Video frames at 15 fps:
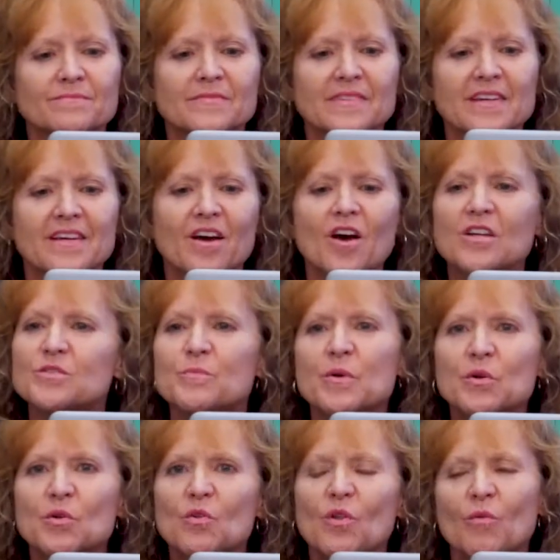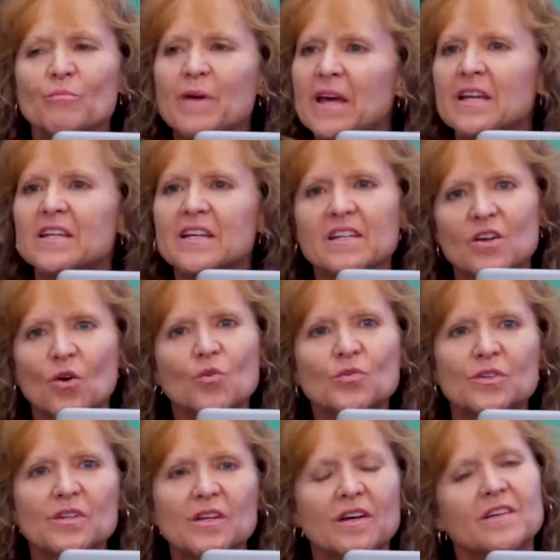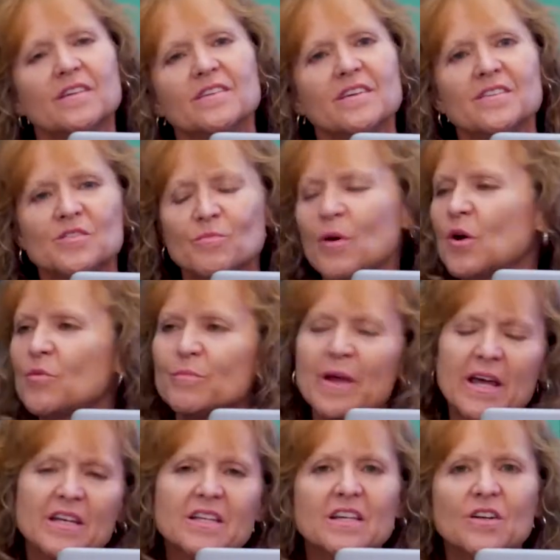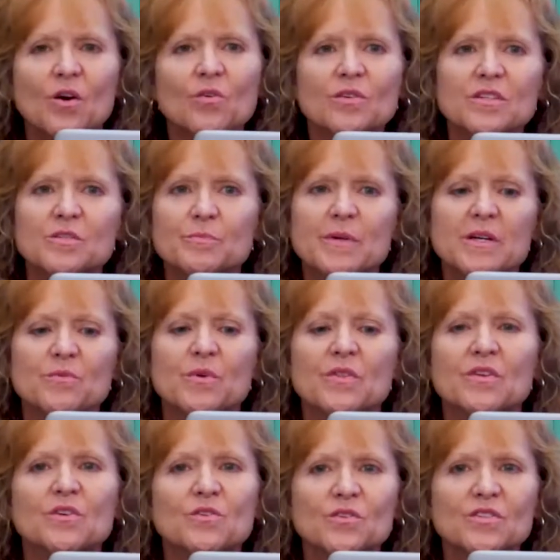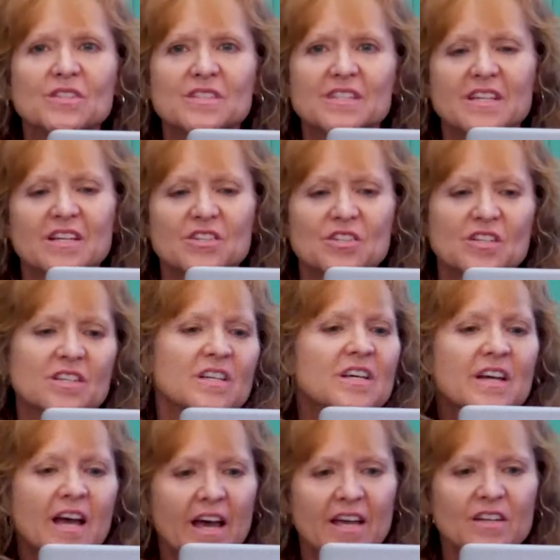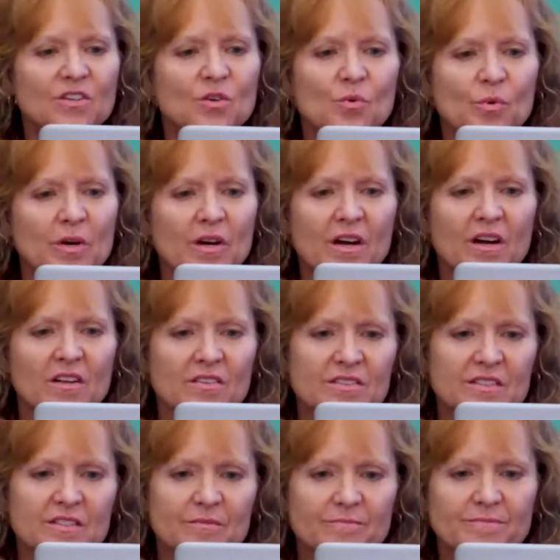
hospital bed can only, a smart bed can only speak with the nurse's station and nowhere else.